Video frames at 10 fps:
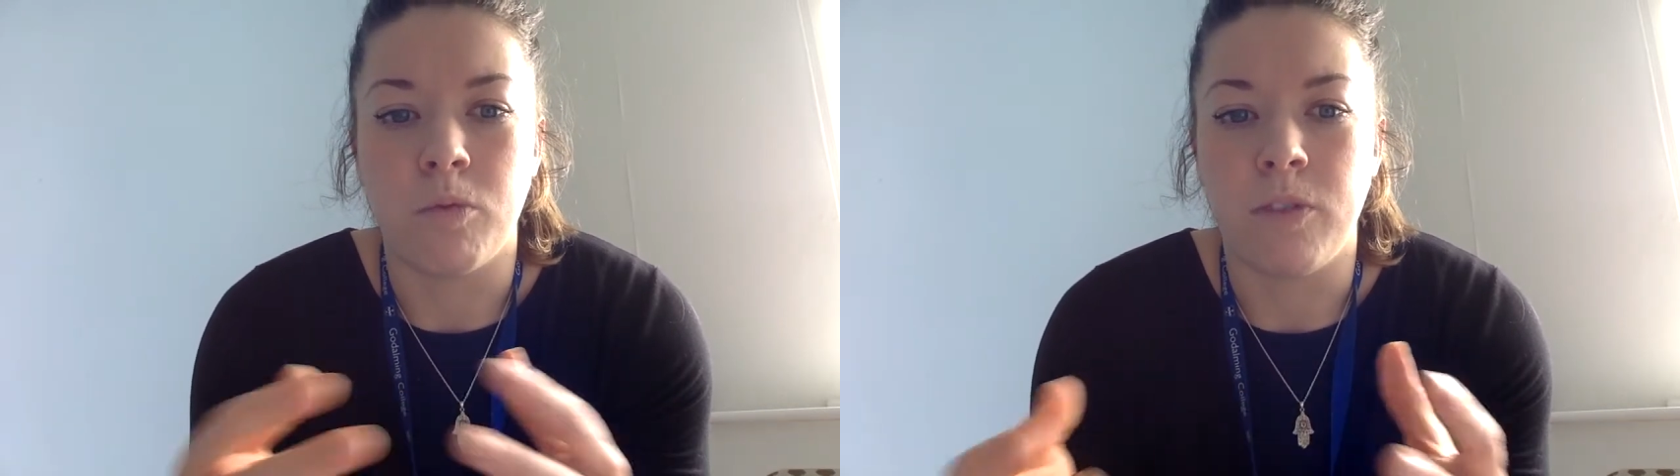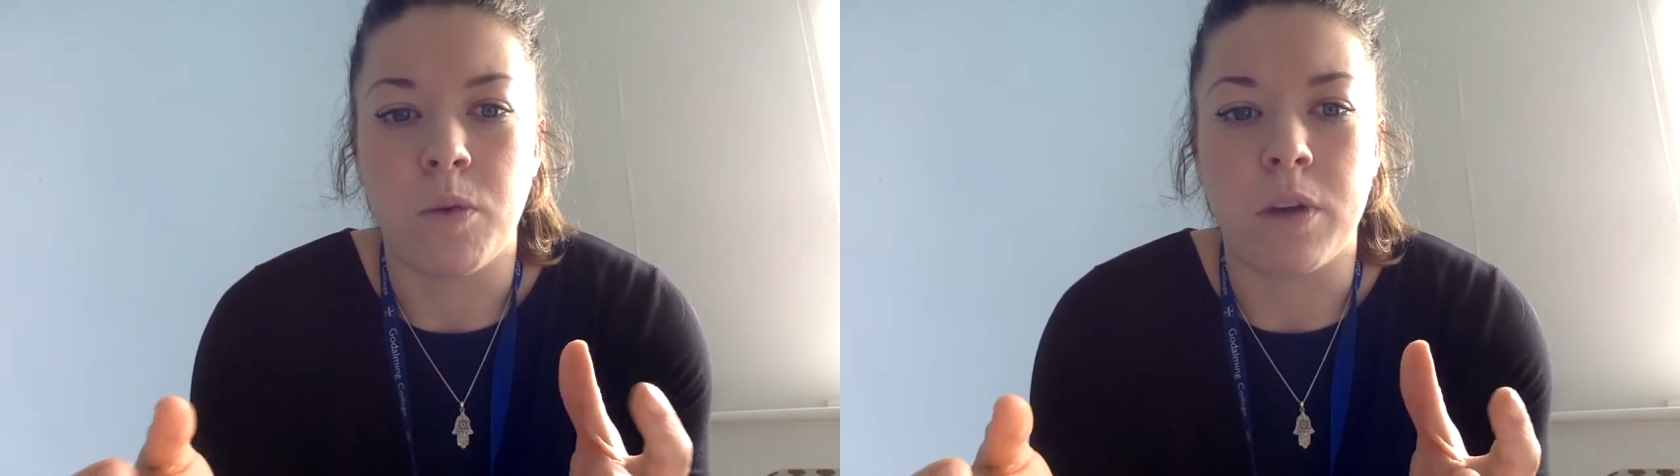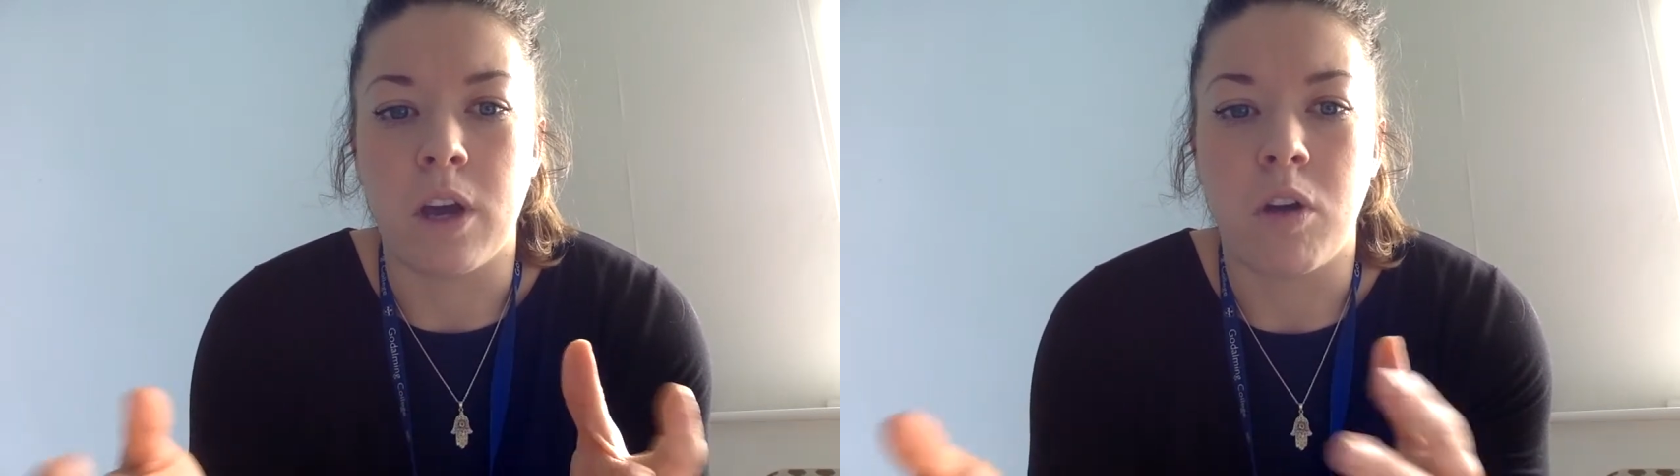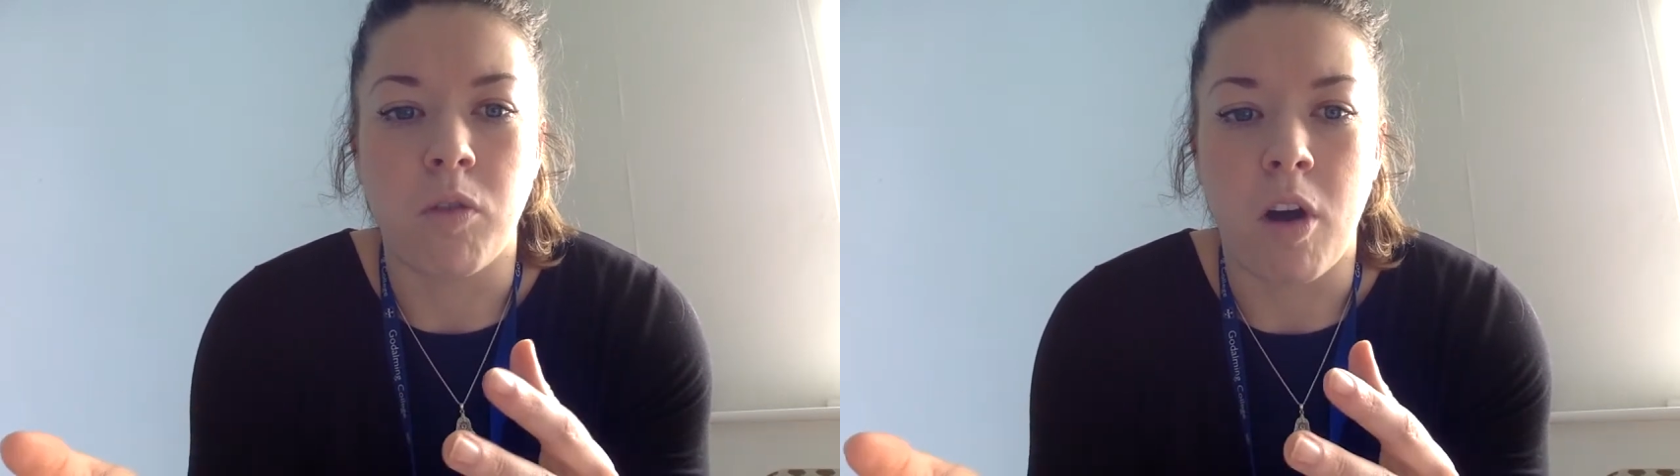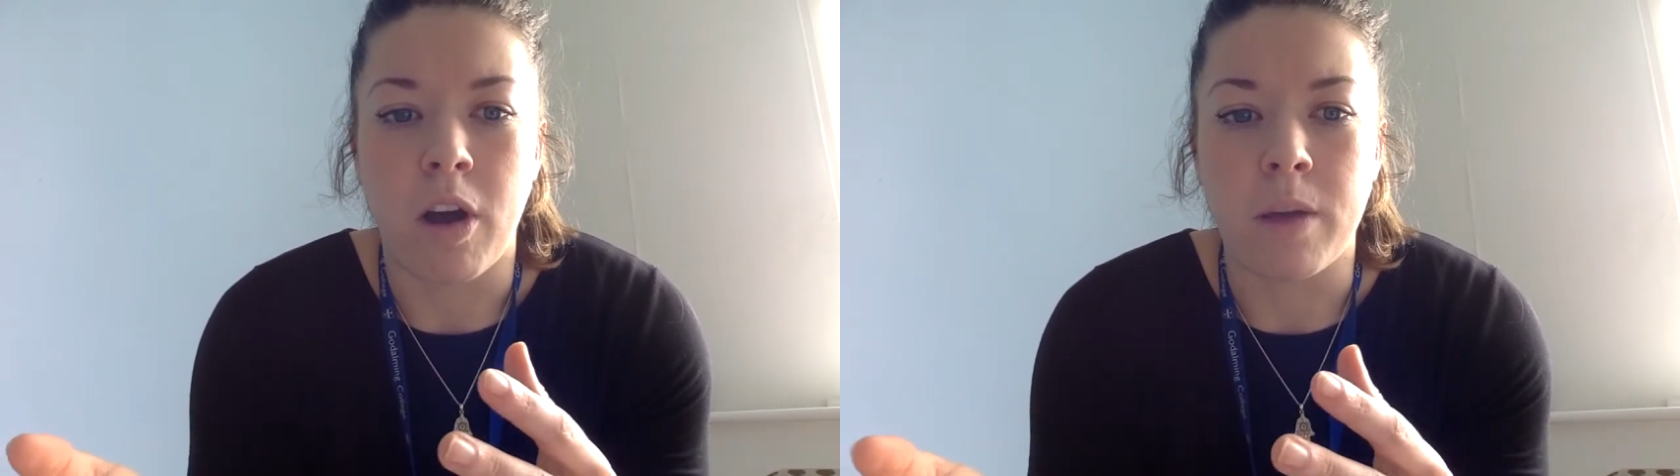viewing a
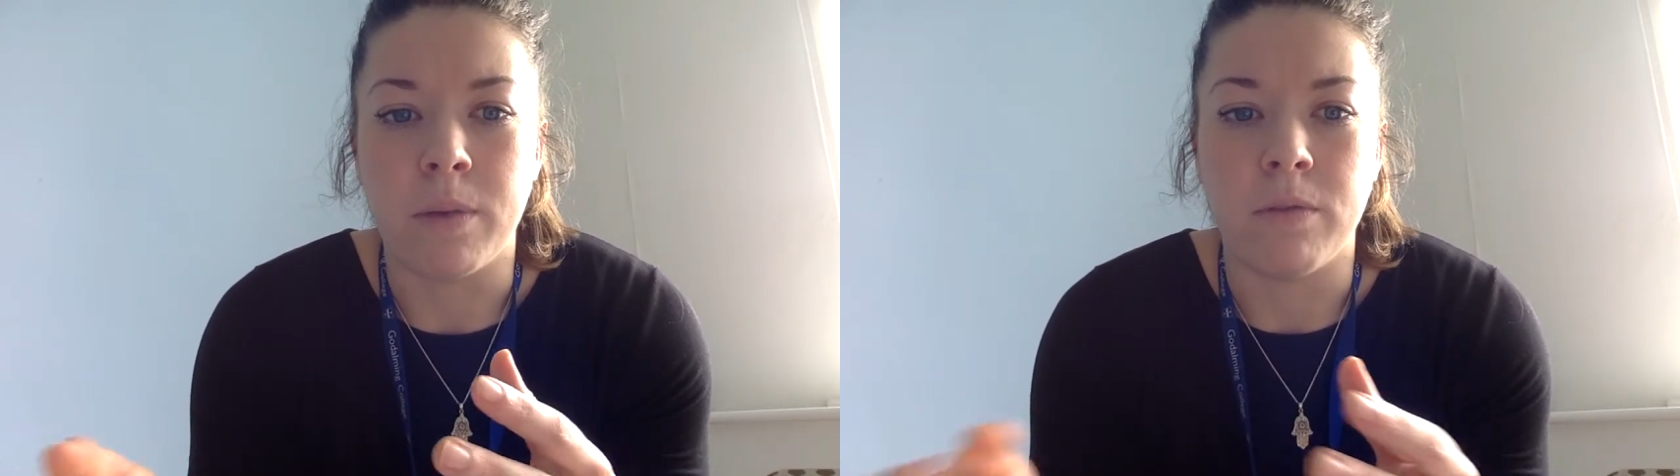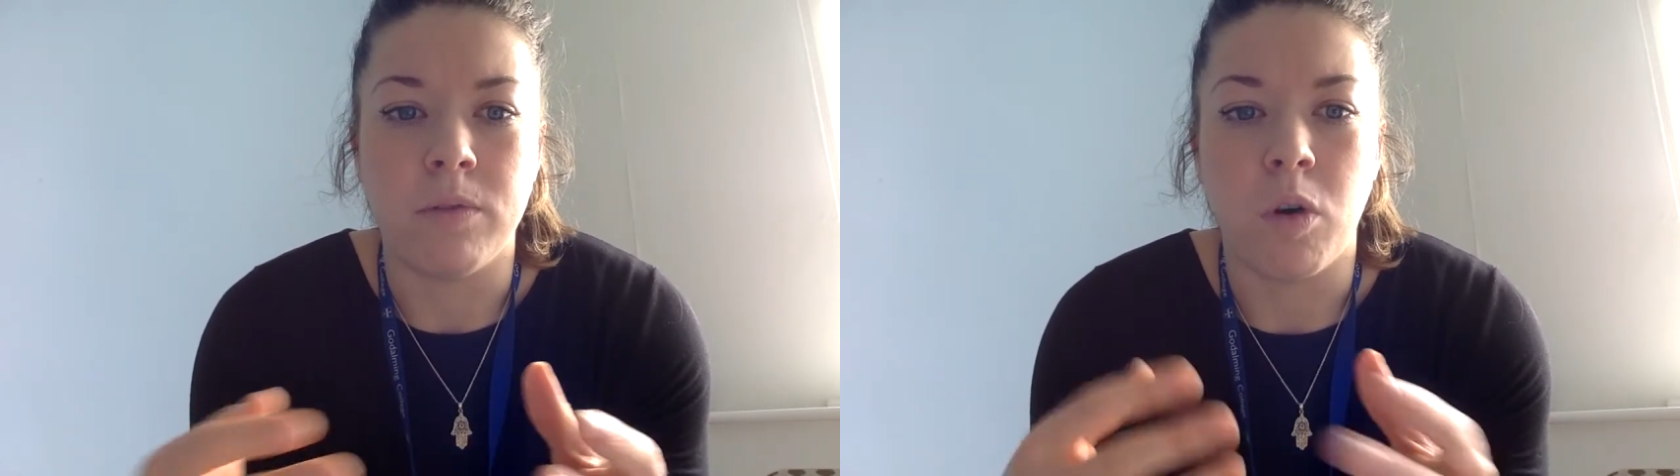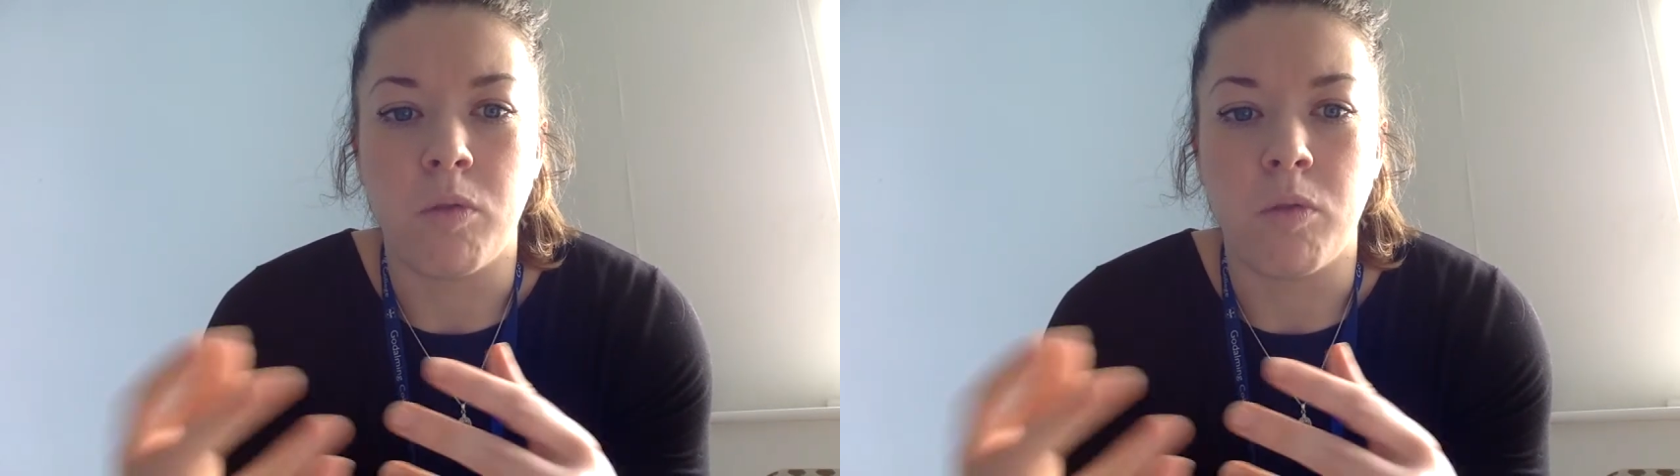crime and not